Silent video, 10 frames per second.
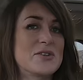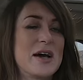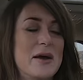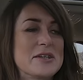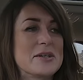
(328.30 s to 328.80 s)

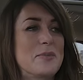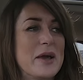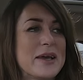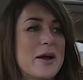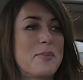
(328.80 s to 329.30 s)
I shall
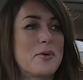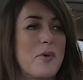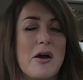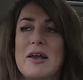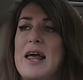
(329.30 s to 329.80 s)
pick
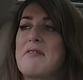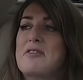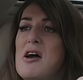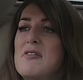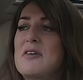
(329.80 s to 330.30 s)
up where I
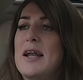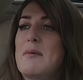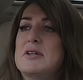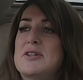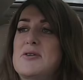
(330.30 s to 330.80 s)
left off. And
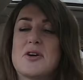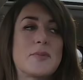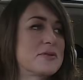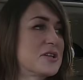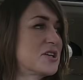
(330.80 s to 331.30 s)
I want to talk
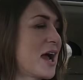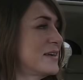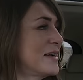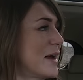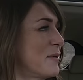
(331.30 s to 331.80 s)
about the
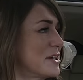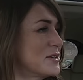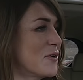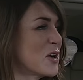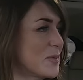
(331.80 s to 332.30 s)
channel. I want to
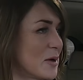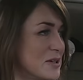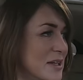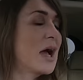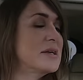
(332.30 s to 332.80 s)
talk
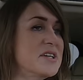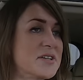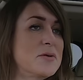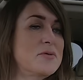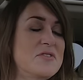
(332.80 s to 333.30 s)
about an
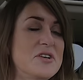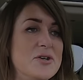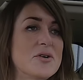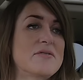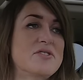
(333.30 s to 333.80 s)
interview
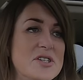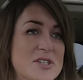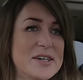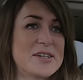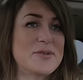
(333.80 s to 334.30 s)
video I've
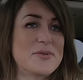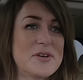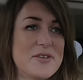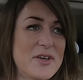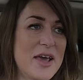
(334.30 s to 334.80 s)
just done with